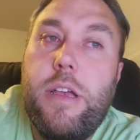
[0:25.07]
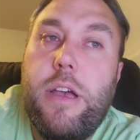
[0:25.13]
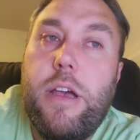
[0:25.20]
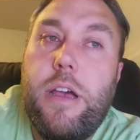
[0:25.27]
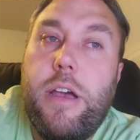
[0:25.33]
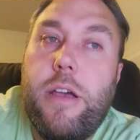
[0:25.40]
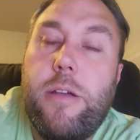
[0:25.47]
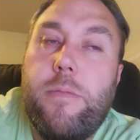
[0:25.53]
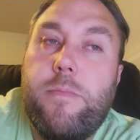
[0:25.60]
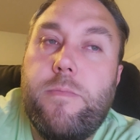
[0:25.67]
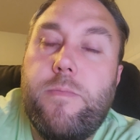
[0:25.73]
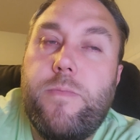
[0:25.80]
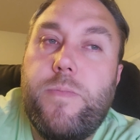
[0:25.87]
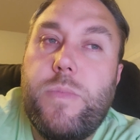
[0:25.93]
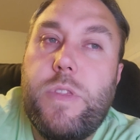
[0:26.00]
Um,
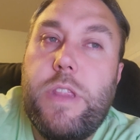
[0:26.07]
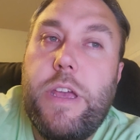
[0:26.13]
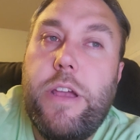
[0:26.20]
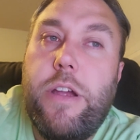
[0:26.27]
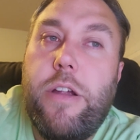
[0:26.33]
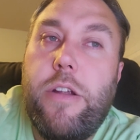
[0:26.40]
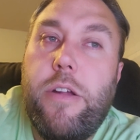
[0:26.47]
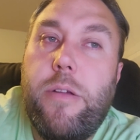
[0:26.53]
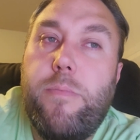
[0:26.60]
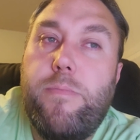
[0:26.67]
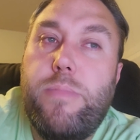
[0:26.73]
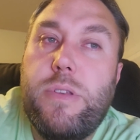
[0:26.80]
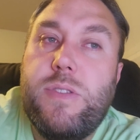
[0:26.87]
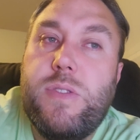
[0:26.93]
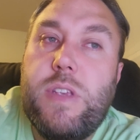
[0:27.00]
they are a
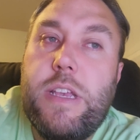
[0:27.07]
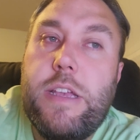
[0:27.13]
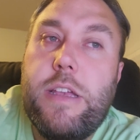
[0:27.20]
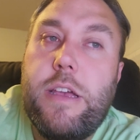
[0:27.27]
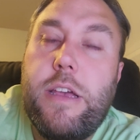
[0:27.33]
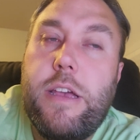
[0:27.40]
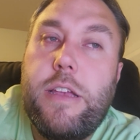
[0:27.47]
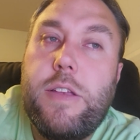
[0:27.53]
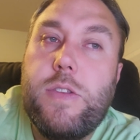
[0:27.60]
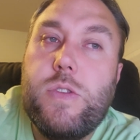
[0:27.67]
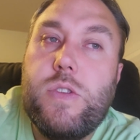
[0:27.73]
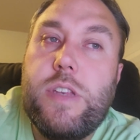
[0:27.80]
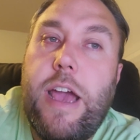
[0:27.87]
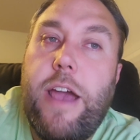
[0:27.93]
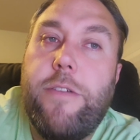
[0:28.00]
Bazinga
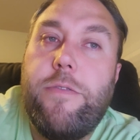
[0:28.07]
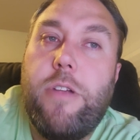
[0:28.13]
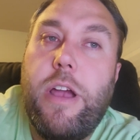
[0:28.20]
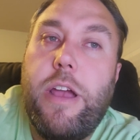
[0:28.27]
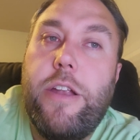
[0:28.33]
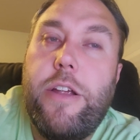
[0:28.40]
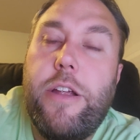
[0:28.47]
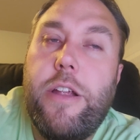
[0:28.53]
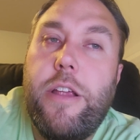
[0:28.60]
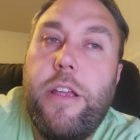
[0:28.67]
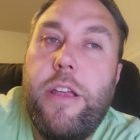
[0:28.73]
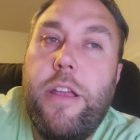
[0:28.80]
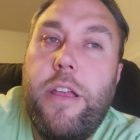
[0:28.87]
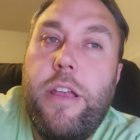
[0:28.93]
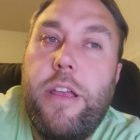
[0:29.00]
staff writer.
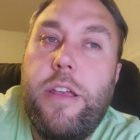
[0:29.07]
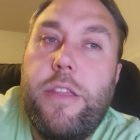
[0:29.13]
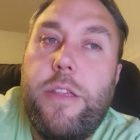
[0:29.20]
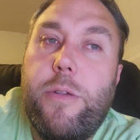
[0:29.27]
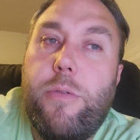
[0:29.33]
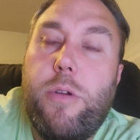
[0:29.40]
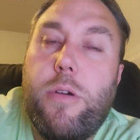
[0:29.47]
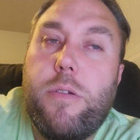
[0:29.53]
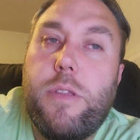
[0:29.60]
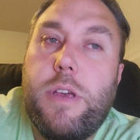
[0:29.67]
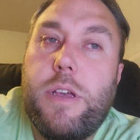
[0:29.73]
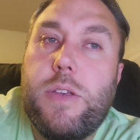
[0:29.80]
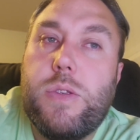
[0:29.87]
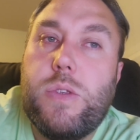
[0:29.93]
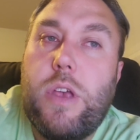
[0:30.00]
They wrote
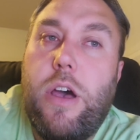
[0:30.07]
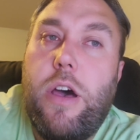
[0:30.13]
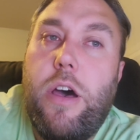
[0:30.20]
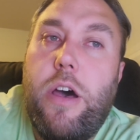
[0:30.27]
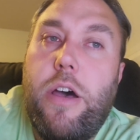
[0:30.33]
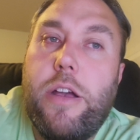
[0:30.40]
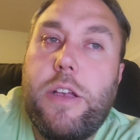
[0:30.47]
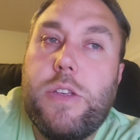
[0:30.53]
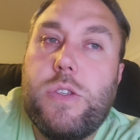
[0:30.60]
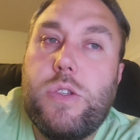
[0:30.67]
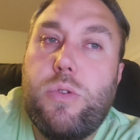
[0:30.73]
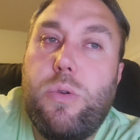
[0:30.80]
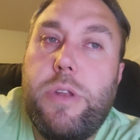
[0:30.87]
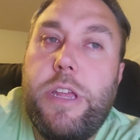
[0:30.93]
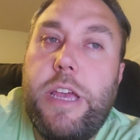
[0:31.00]
this August
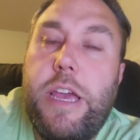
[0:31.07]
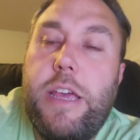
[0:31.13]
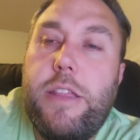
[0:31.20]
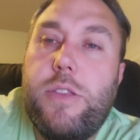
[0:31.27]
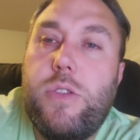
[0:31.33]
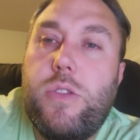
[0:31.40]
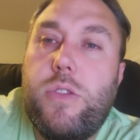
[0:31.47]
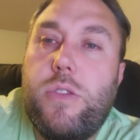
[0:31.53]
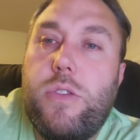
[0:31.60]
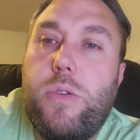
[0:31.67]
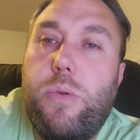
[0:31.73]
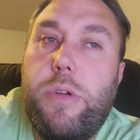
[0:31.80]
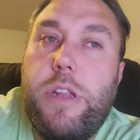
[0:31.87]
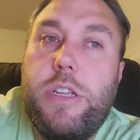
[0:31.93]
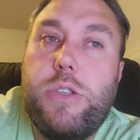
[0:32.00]
28th,
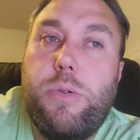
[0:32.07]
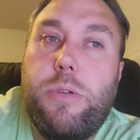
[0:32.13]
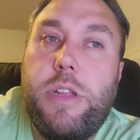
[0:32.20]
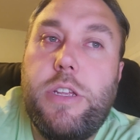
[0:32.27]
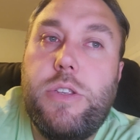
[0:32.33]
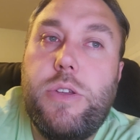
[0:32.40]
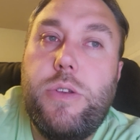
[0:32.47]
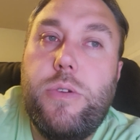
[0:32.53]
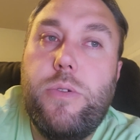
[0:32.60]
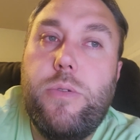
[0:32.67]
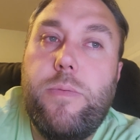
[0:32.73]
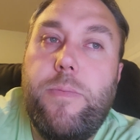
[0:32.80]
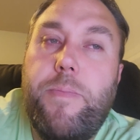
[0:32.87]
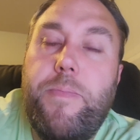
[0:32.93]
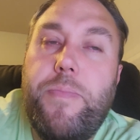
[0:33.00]
2022,
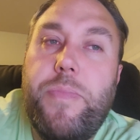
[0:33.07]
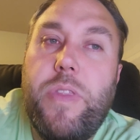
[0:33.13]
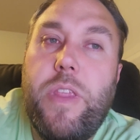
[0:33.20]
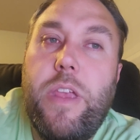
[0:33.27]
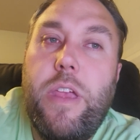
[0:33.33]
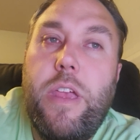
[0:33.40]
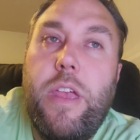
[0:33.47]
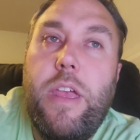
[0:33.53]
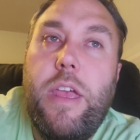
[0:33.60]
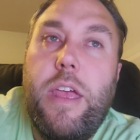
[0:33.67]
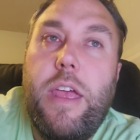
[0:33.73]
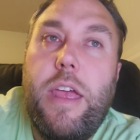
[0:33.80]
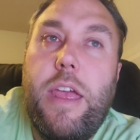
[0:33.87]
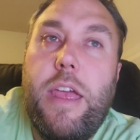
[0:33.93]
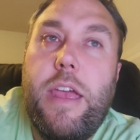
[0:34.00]

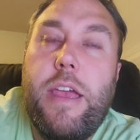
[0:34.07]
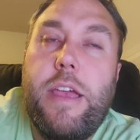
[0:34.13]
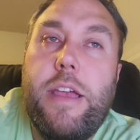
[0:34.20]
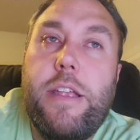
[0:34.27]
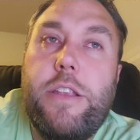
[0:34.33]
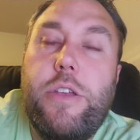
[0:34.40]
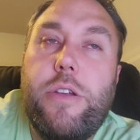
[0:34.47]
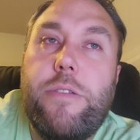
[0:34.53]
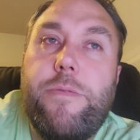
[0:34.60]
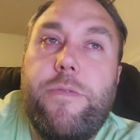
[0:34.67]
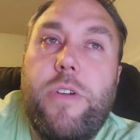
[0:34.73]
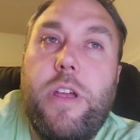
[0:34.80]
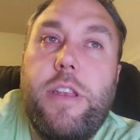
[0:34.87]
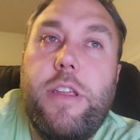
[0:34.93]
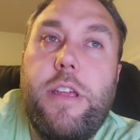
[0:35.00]
and you can
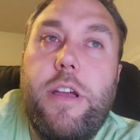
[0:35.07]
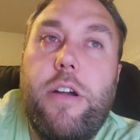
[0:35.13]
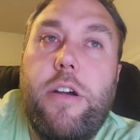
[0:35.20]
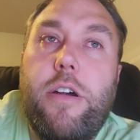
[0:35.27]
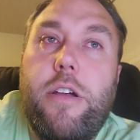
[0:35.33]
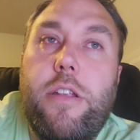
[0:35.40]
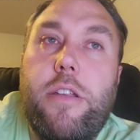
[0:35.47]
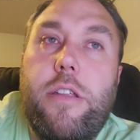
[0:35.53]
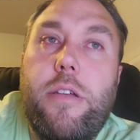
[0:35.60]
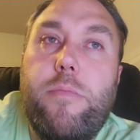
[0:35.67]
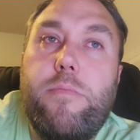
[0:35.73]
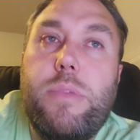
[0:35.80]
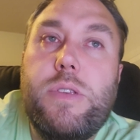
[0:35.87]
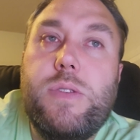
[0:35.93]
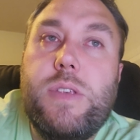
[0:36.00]
find it on
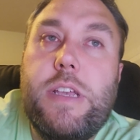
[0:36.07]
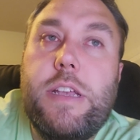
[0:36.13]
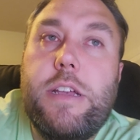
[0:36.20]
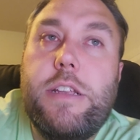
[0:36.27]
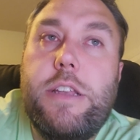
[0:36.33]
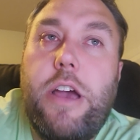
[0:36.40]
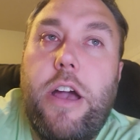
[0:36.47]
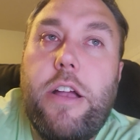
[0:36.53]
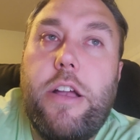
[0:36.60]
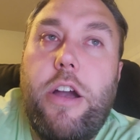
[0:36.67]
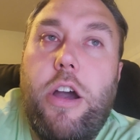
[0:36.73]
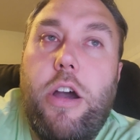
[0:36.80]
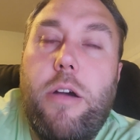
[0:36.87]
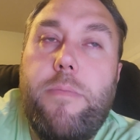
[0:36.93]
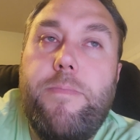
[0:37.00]

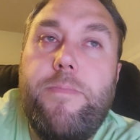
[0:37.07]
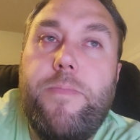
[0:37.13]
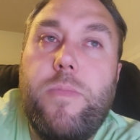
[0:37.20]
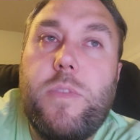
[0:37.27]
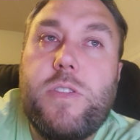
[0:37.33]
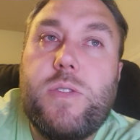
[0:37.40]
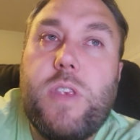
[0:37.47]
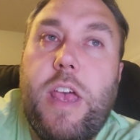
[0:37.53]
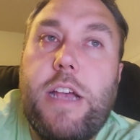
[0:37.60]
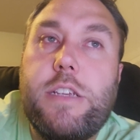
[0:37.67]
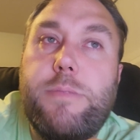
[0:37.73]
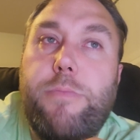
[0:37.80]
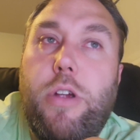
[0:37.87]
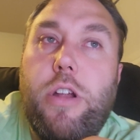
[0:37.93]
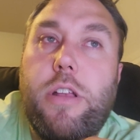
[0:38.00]

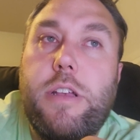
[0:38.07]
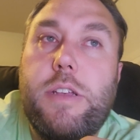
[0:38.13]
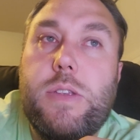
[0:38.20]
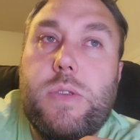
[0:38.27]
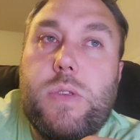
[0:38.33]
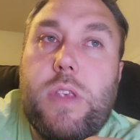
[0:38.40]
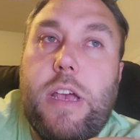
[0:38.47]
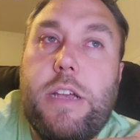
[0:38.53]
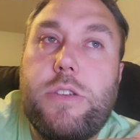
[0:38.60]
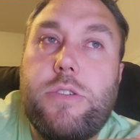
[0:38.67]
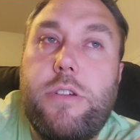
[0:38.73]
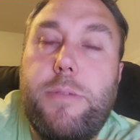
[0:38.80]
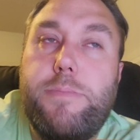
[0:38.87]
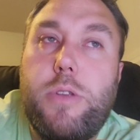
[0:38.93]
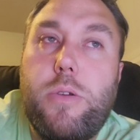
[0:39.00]

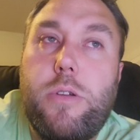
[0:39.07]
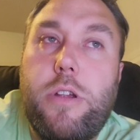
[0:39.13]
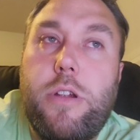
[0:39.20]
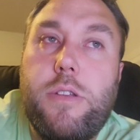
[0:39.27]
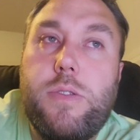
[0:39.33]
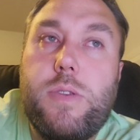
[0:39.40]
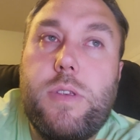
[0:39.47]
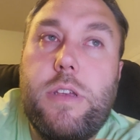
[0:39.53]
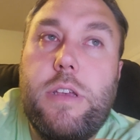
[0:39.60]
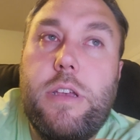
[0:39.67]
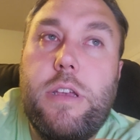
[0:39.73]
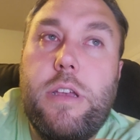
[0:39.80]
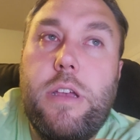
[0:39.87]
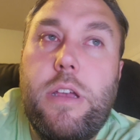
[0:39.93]
bazinga.com/market/cryptocurrency